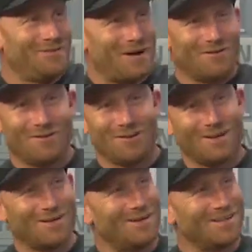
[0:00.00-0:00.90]
5
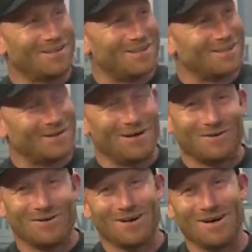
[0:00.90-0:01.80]
o'clock in Ogden, it's
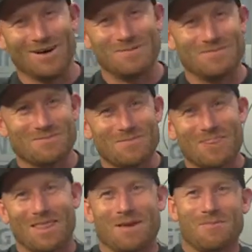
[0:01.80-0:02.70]
rough.
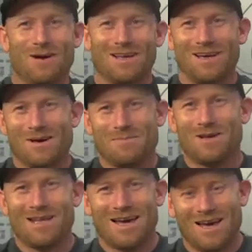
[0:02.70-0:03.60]

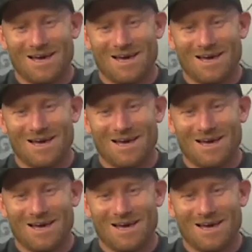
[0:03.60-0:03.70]
But yeah,